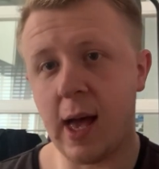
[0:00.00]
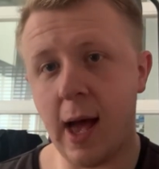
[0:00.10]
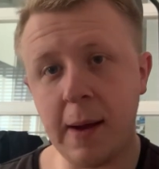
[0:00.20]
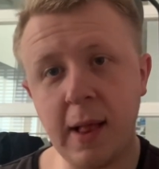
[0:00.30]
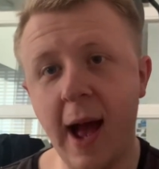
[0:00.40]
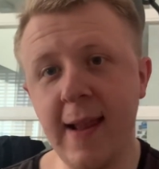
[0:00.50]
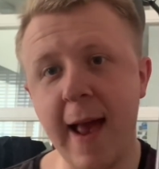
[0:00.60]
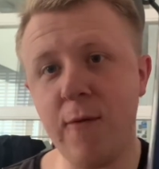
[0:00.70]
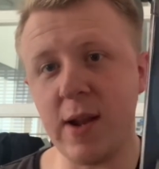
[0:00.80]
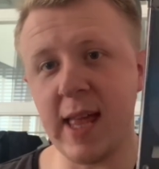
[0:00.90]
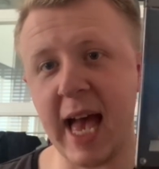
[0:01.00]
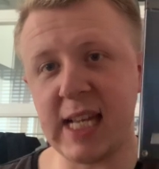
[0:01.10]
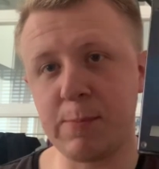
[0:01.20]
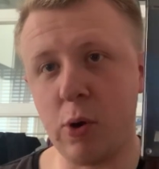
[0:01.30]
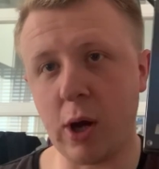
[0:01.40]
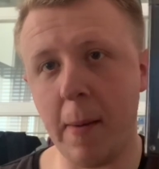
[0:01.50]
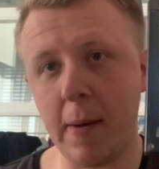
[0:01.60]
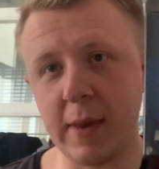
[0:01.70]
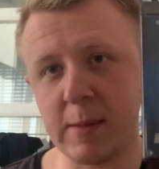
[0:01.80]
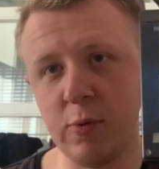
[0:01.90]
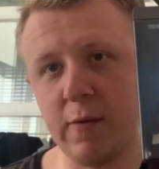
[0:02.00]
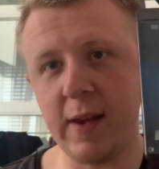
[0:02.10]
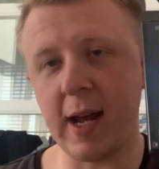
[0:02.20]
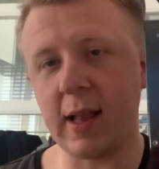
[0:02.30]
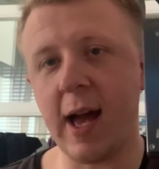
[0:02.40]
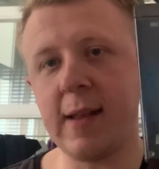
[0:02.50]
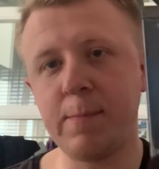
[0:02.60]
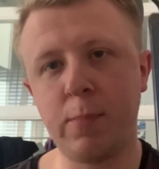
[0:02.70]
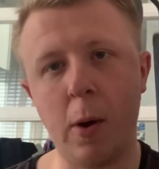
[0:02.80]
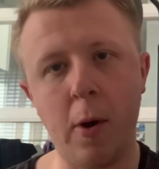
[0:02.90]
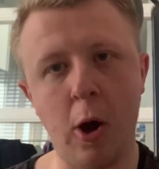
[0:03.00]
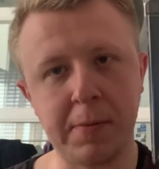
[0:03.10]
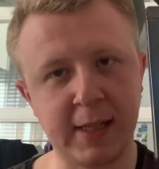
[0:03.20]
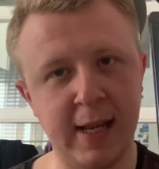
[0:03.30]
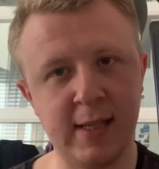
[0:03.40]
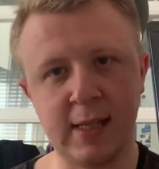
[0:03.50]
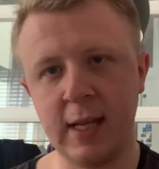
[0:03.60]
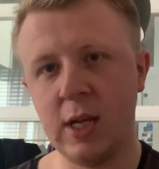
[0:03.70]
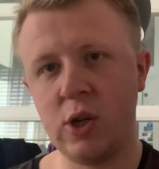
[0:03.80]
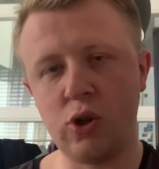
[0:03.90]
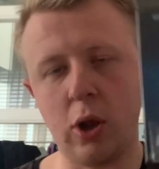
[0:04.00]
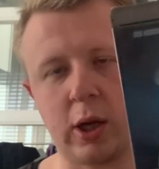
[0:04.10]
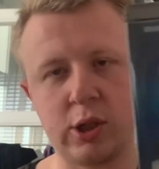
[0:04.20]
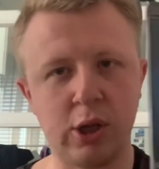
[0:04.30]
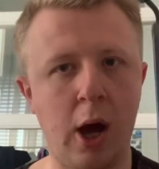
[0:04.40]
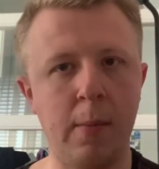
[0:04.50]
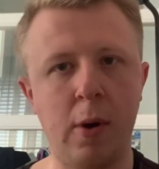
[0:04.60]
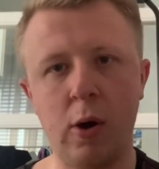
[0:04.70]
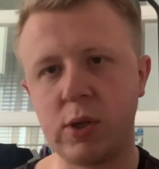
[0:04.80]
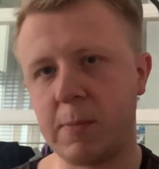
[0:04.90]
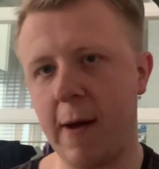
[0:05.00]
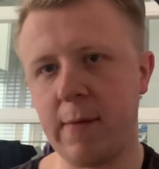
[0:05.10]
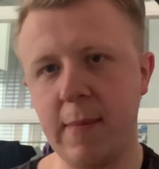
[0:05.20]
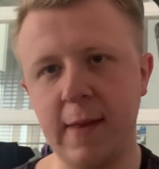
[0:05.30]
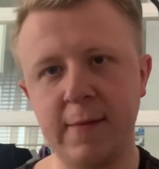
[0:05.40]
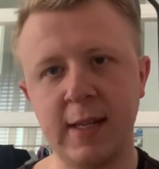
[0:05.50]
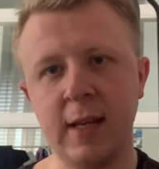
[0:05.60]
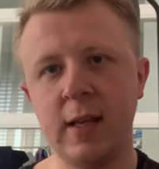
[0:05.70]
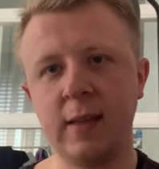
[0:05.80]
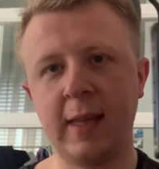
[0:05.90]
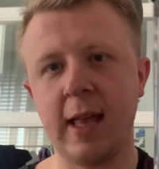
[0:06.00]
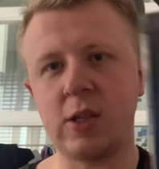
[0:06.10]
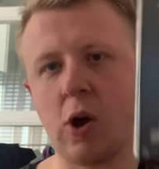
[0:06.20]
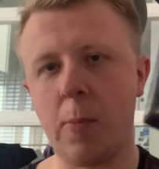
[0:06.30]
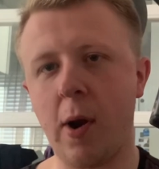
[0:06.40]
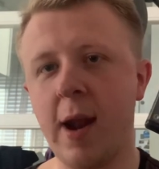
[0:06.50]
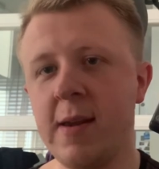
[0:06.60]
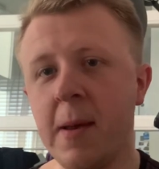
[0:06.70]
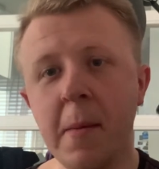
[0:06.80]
I'm glad everyone that has spoke up about this movie, and I'm glad Paul Hopkins, John Leguizamo, Samantha Mims, Dennis Hopper, and